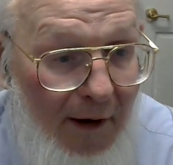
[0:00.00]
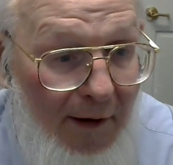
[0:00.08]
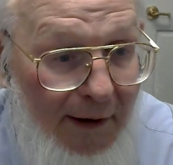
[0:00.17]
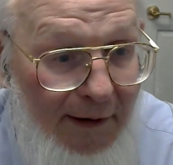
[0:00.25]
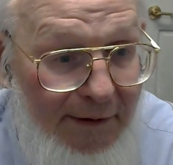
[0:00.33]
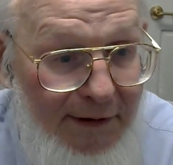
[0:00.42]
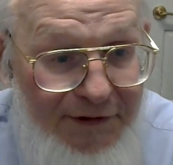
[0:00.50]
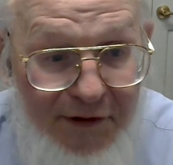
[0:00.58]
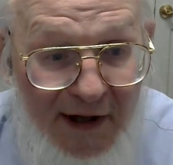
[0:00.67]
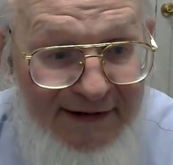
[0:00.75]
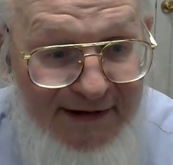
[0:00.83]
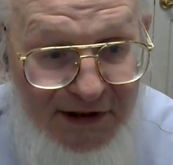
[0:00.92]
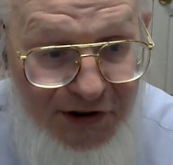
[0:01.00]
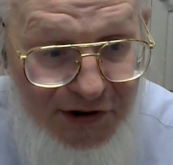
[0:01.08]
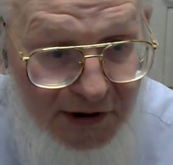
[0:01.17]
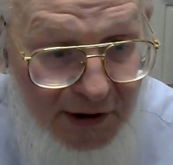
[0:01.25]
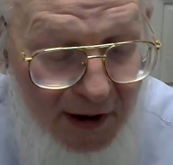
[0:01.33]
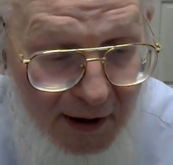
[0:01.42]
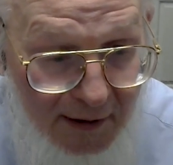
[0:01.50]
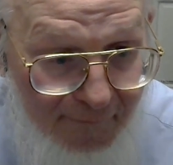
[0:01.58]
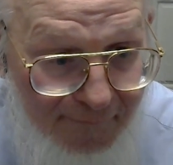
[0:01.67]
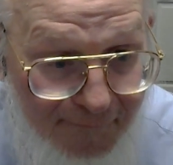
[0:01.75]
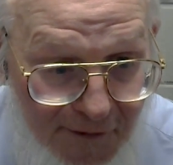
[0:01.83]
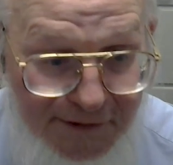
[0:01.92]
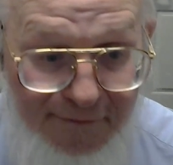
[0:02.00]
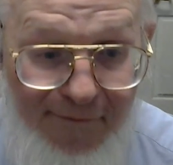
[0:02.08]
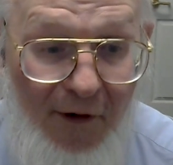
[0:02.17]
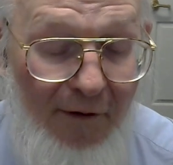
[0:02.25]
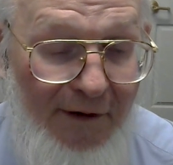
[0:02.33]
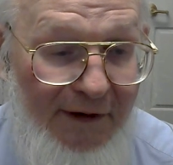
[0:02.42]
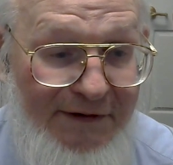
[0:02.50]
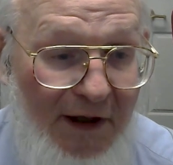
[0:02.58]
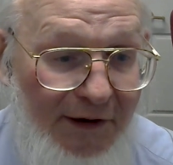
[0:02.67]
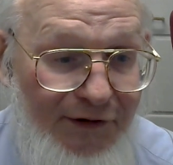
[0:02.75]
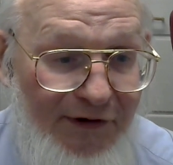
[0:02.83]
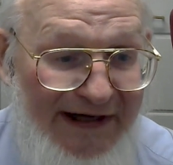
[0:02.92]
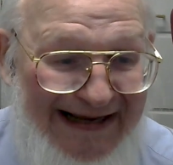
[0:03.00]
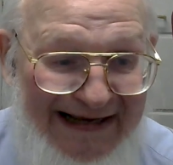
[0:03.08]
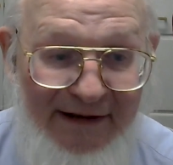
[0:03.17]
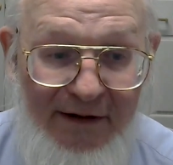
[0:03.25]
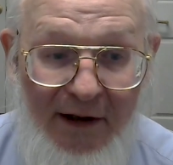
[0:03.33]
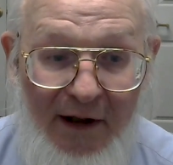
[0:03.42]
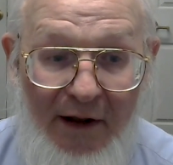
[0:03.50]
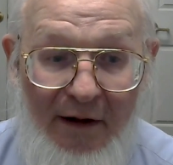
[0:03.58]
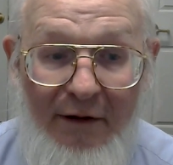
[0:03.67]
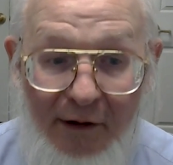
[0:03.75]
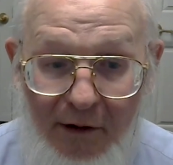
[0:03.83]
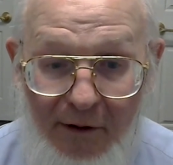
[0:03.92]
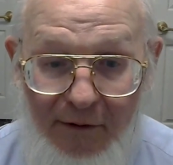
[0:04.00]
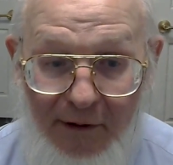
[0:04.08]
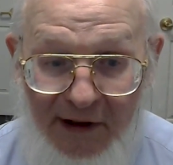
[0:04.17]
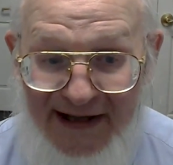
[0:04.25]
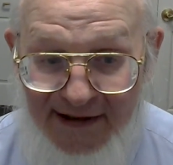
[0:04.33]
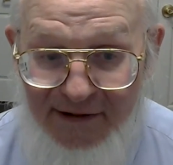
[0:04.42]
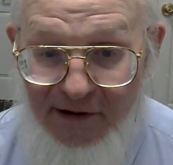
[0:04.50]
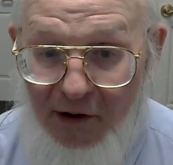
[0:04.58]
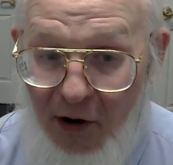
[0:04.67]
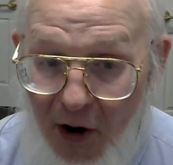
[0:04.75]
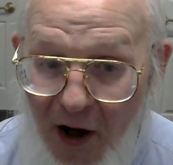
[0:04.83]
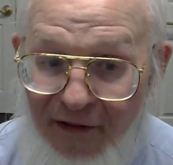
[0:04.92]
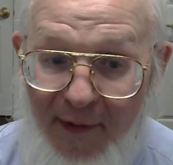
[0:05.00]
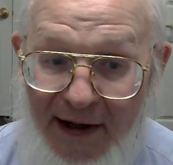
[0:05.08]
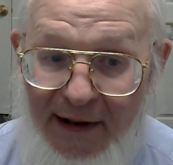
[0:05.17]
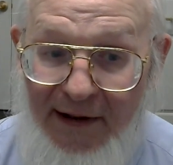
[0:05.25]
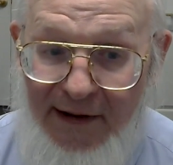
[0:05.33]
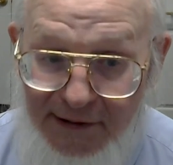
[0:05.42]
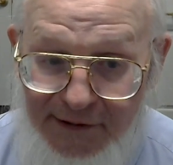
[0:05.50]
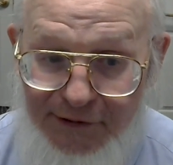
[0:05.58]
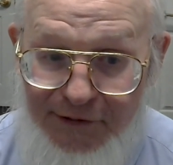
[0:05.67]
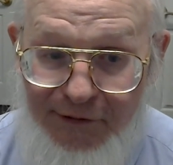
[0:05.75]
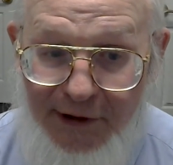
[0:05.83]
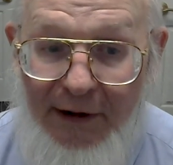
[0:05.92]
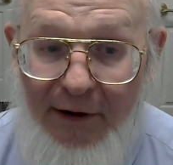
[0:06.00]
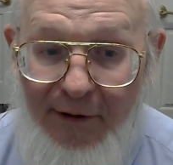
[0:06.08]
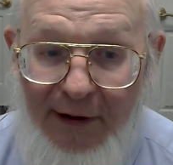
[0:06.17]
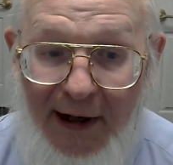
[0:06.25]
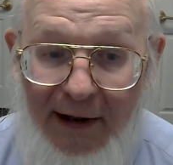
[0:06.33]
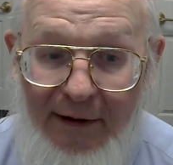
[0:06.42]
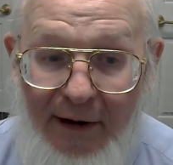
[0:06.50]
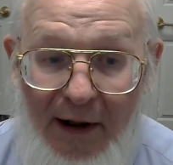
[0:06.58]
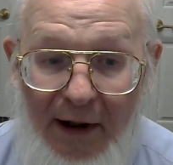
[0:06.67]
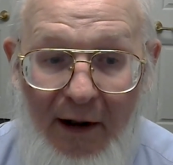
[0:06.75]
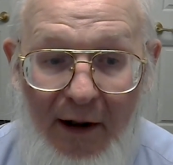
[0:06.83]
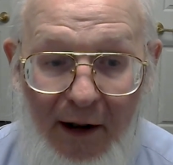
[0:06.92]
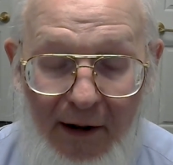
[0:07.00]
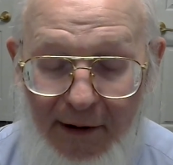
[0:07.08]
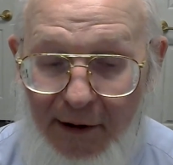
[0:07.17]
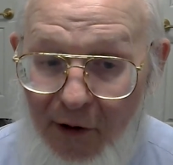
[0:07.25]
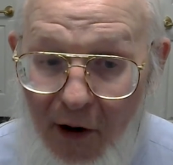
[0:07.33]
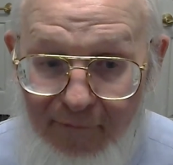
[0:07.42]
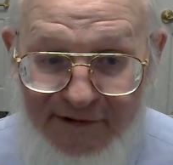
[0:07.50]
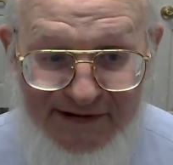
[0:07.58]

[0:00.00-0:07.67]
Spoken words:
Industrialization, first of all, in this country hit the cloth making industry. Okay, and all of a